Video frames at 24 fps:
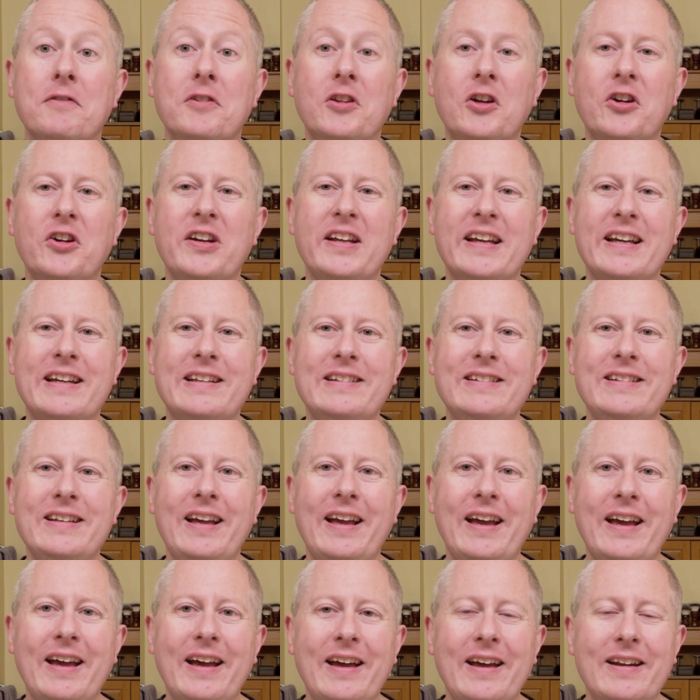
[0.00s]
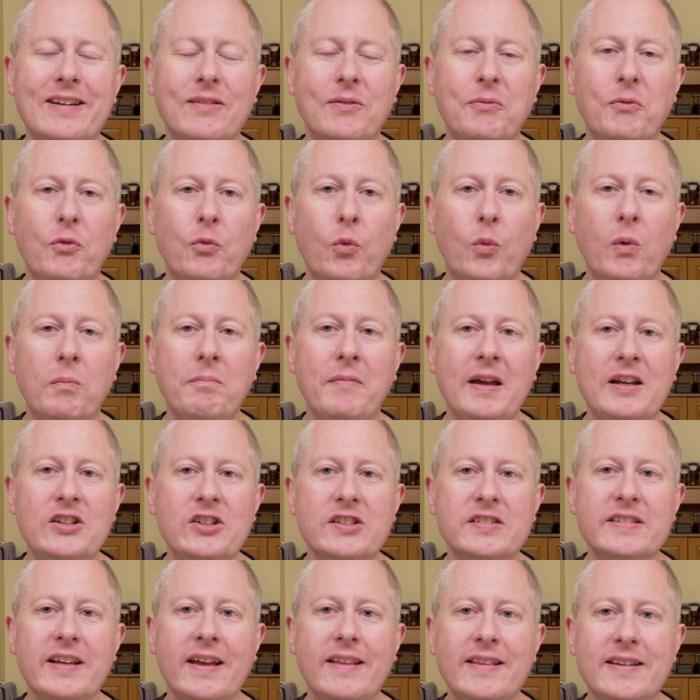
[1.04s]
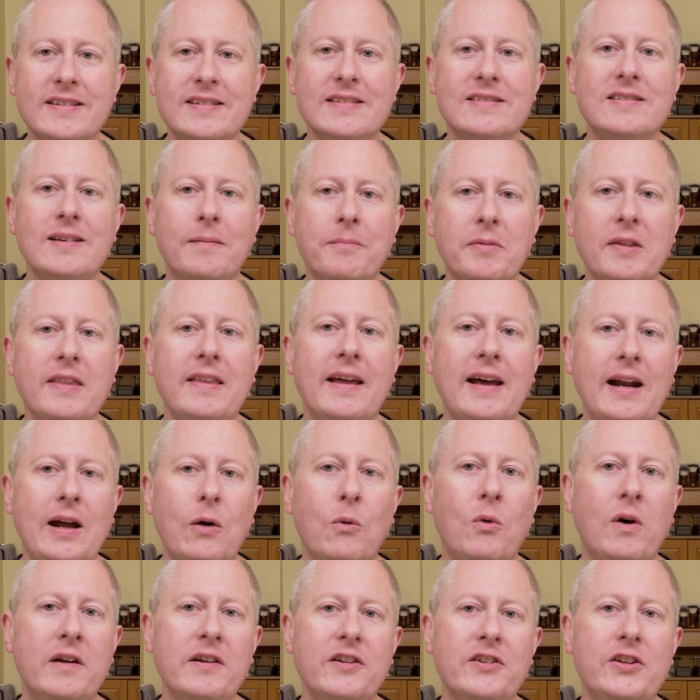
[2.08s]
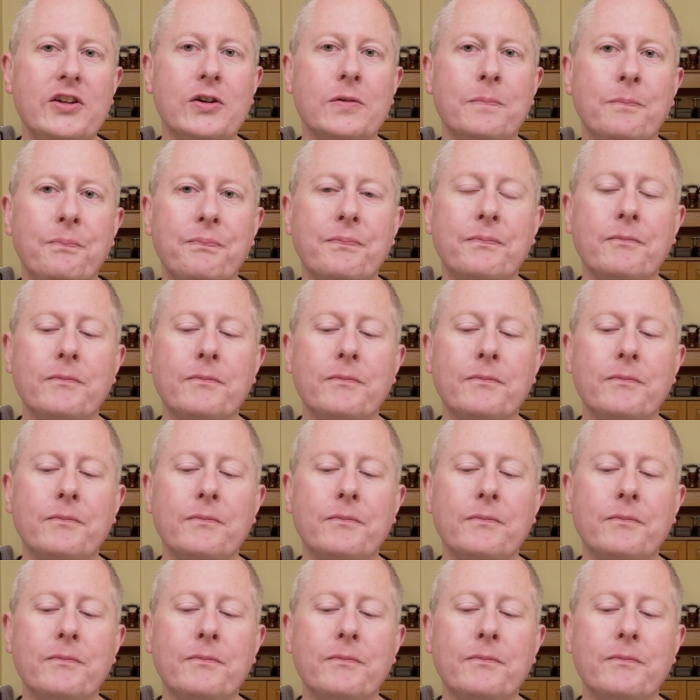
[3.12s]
learning it and made you say, this is something that I want to do?